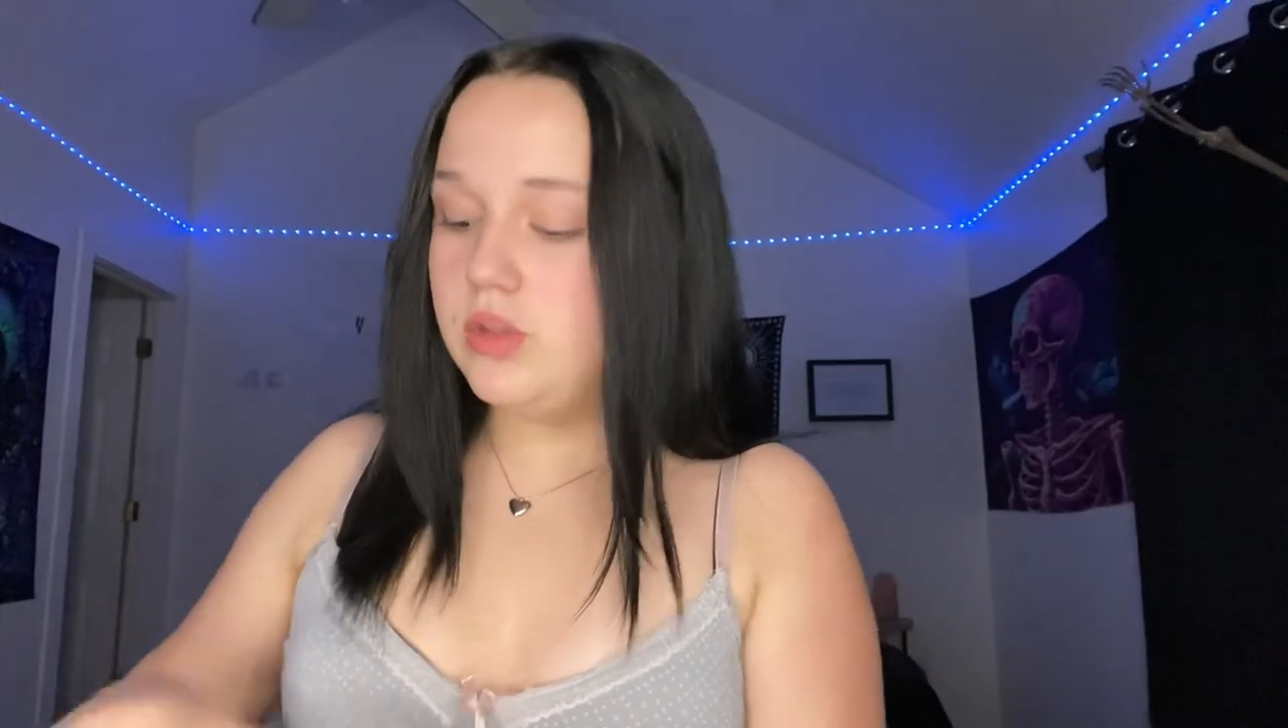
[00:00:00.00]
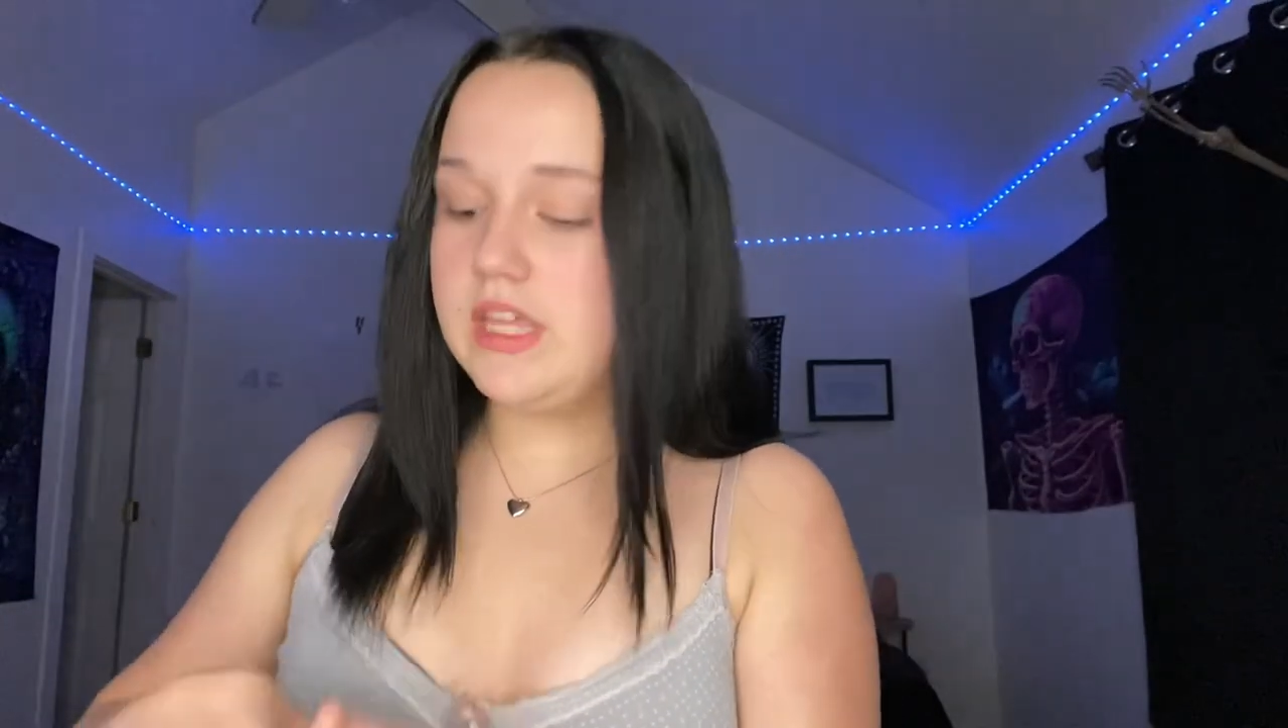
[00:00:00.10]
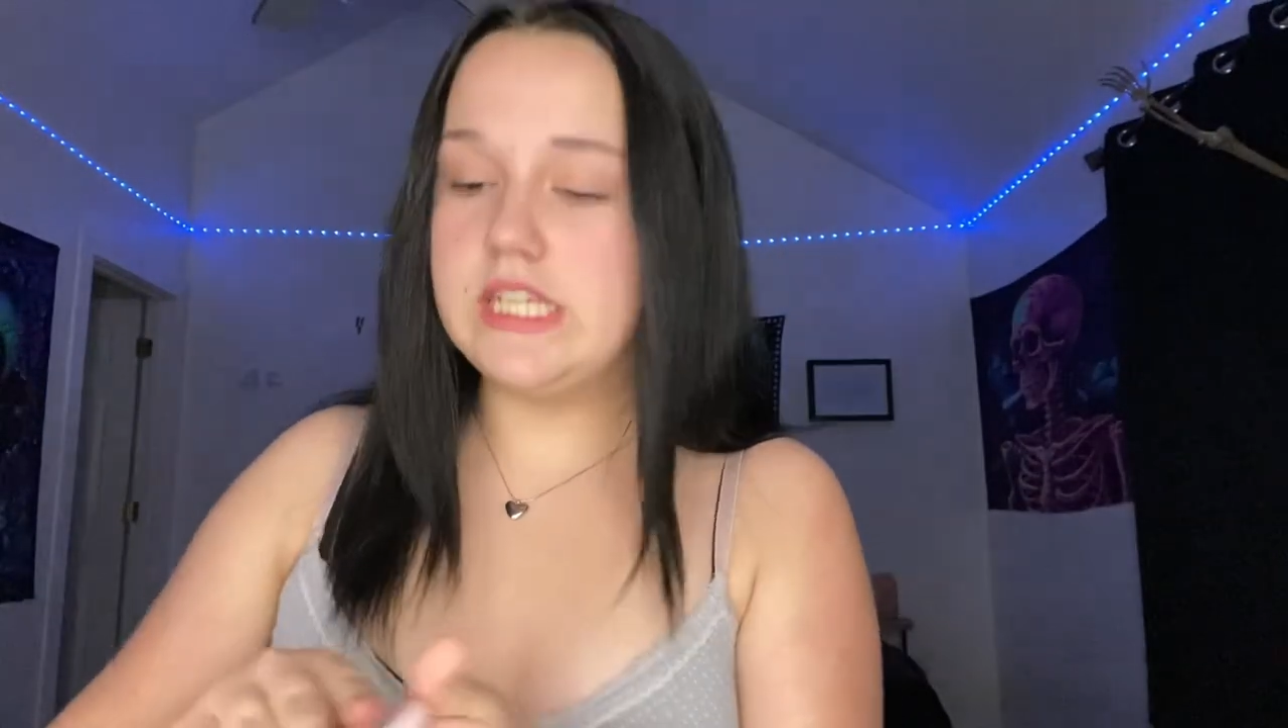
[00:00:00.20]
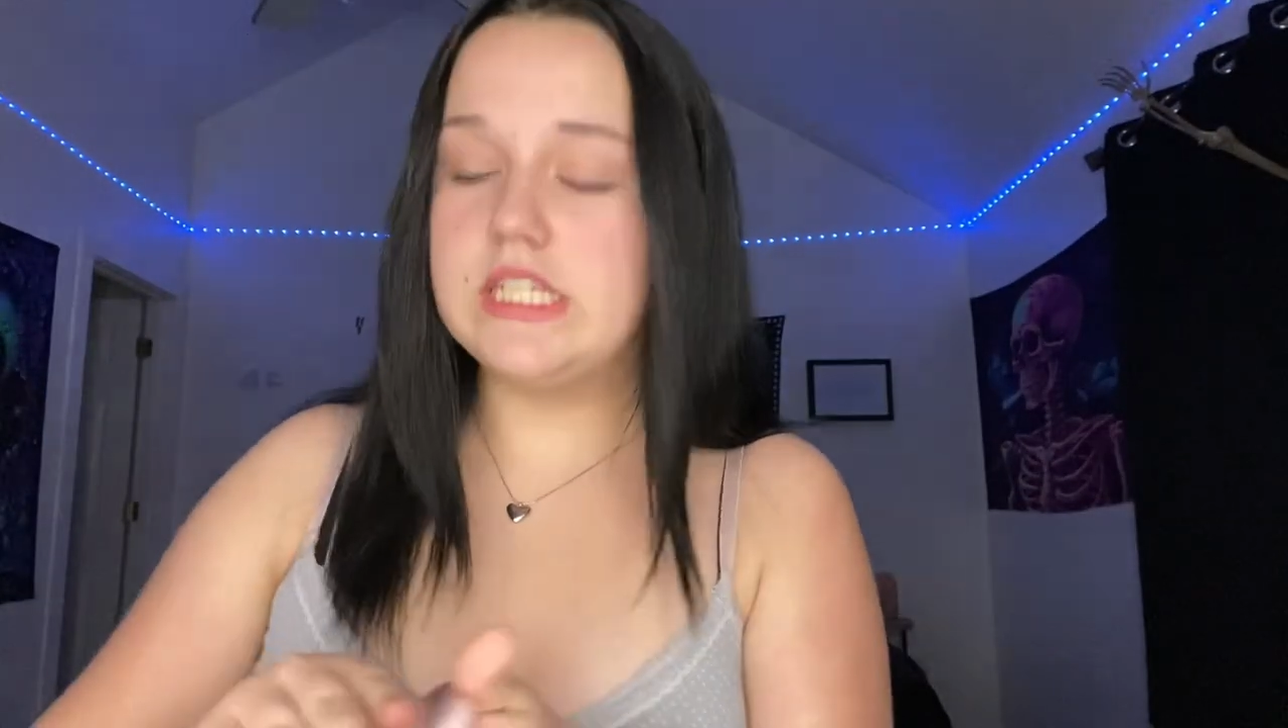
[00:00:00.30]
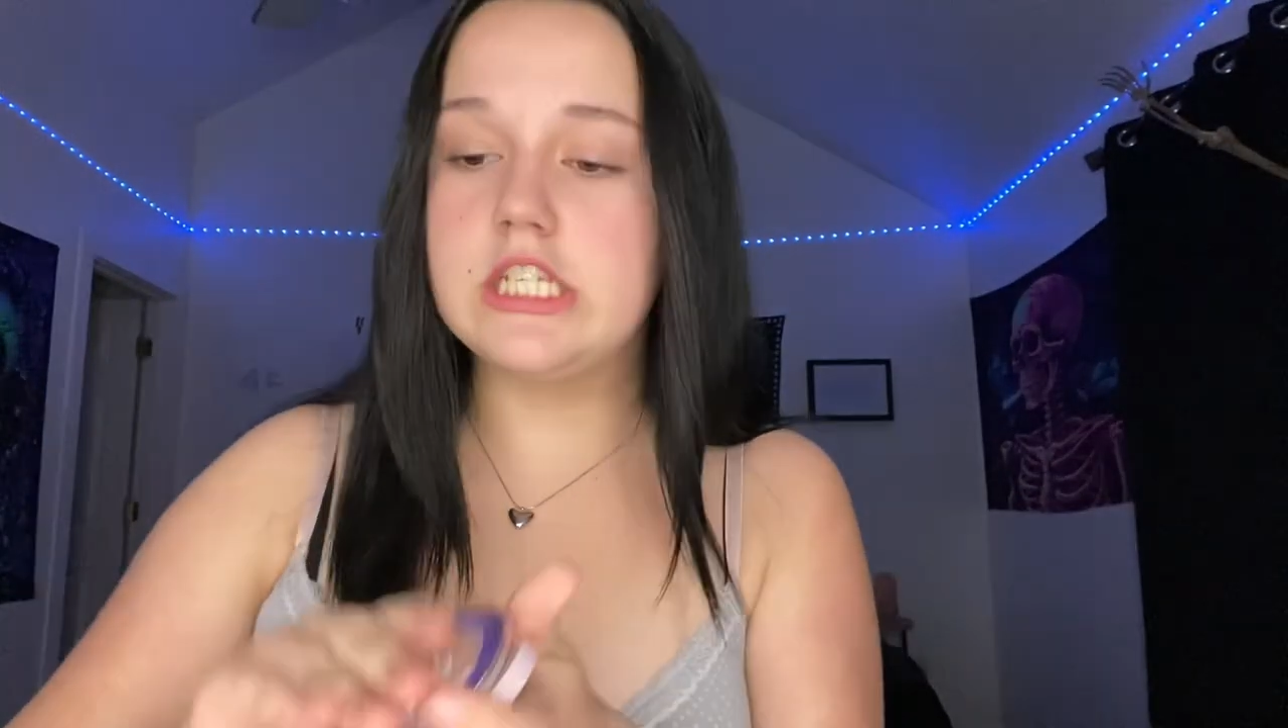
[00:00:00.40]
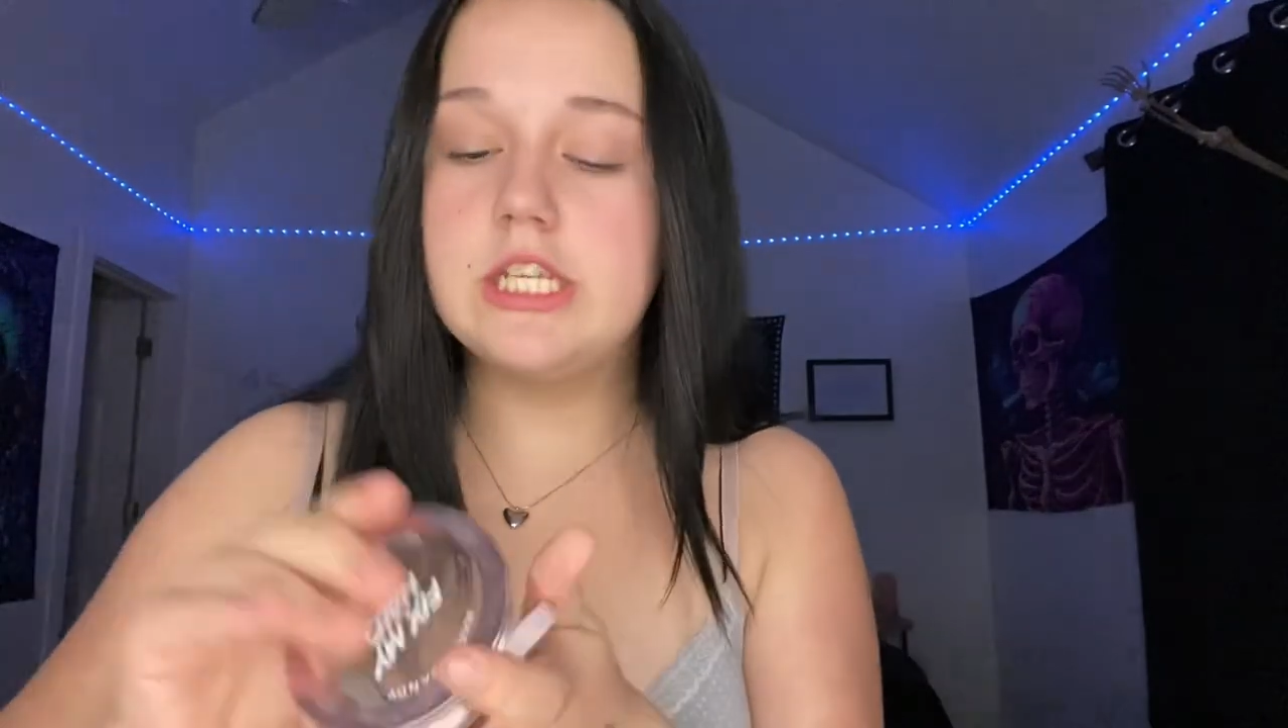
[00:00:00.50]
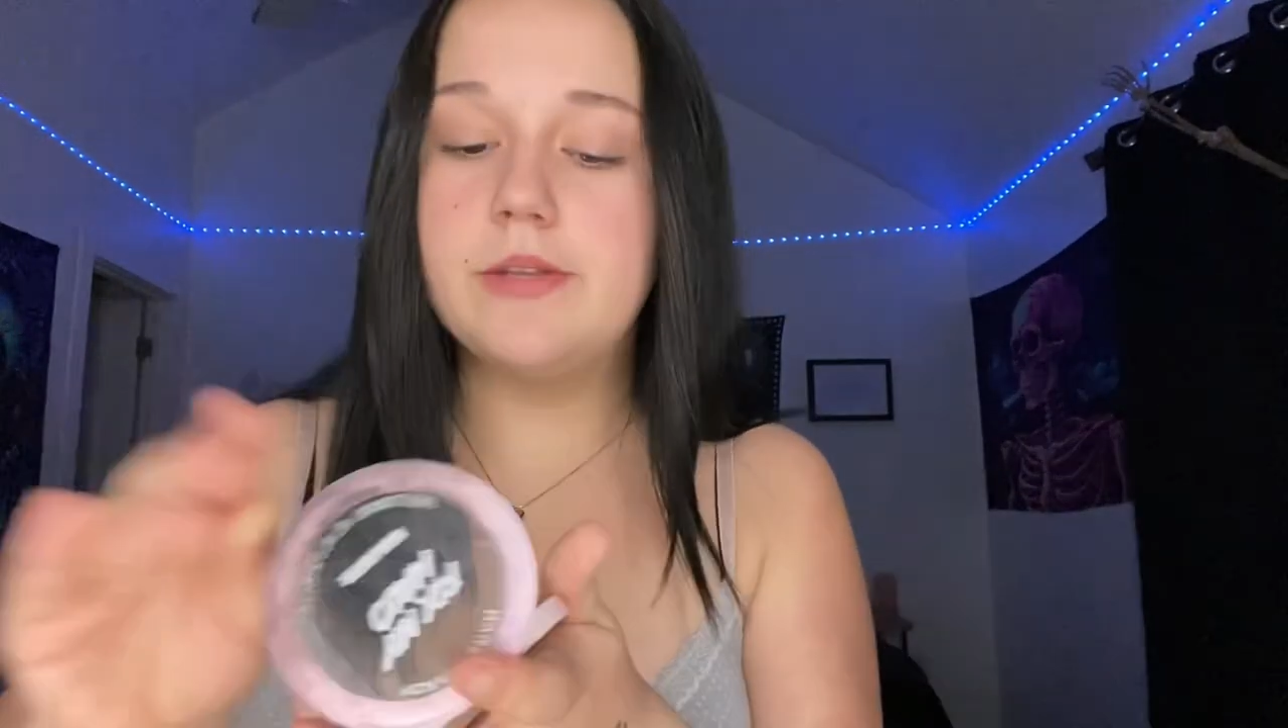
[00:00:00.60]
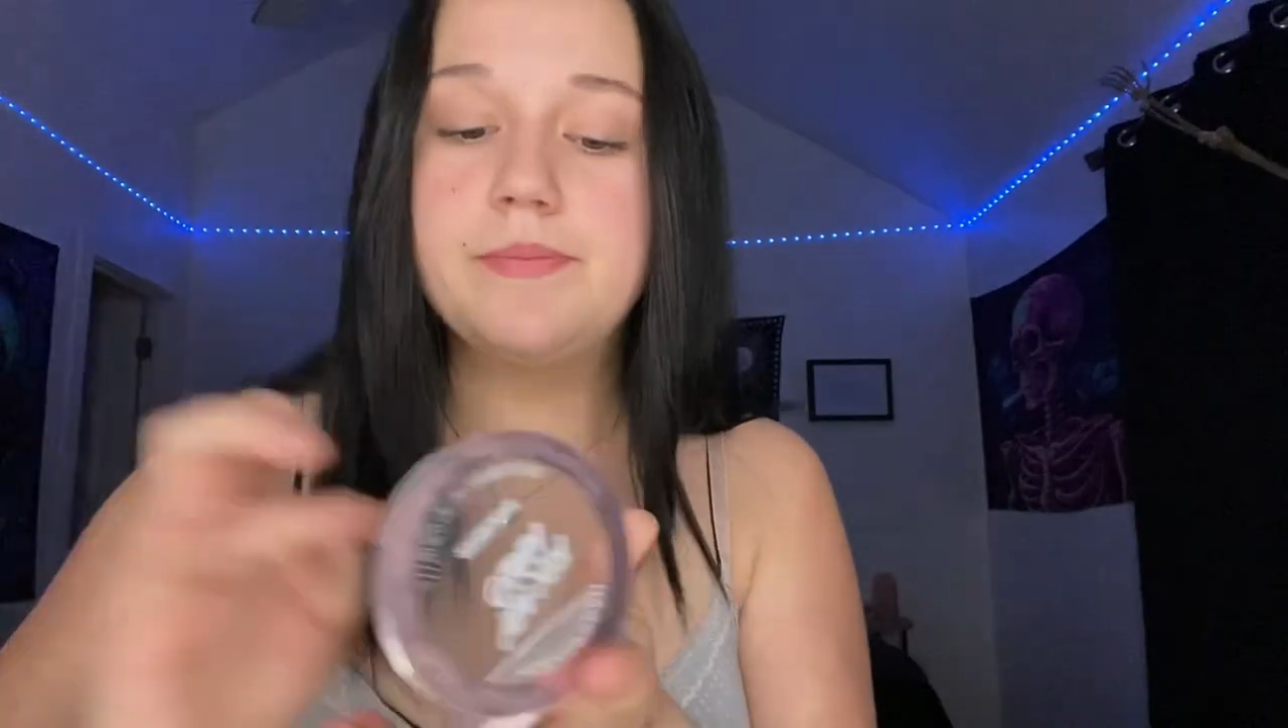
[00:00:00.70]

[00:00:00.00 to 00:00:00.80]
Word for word: this.